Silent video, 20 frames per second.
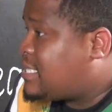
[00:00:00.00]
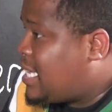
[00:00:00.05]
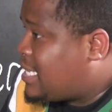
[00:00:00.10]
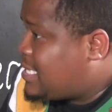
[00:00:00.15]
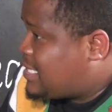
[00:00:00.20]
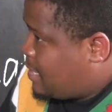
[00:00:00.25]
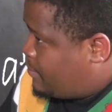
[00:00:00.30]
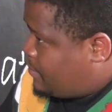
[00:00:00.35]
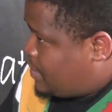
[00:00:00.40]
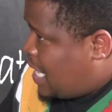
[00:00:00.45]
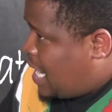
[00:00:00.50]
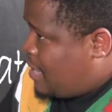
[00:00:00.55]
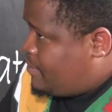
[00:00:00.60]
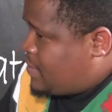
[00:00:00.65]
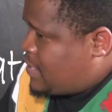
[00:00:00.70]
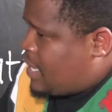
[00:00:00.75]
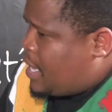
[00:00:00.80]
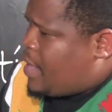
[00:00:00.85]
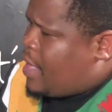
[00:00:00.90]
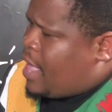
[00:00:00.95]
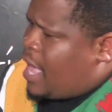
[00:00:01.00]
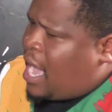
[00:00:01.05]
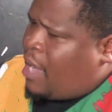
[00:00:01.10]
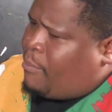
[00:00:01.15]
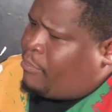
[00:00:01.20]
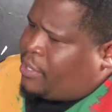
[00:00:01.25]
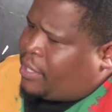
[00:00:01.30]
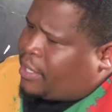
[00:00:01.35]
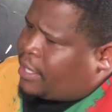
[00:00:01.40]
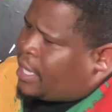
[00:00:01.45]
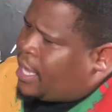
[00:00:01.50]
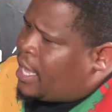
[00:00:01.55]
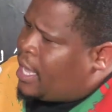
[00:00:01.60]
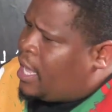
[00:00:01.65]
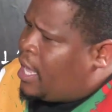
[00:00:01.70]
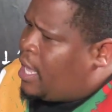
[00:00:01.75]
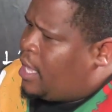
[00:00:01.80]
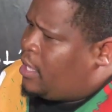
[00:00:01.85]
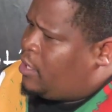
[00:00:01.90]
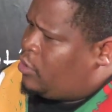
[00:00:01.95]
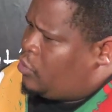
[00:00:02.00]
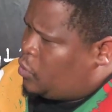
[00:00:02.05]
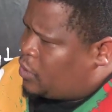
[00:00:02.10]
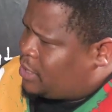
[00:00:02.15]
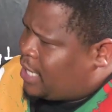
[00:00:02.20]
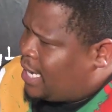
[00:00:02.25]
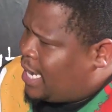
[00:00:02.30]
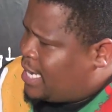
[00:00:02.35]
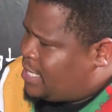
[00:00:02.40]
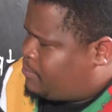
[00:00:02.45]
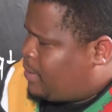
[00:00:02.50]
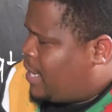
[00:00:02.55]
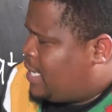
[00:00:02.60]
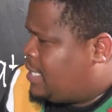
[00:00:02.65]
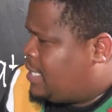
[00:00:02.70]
that sometimes are being utilized by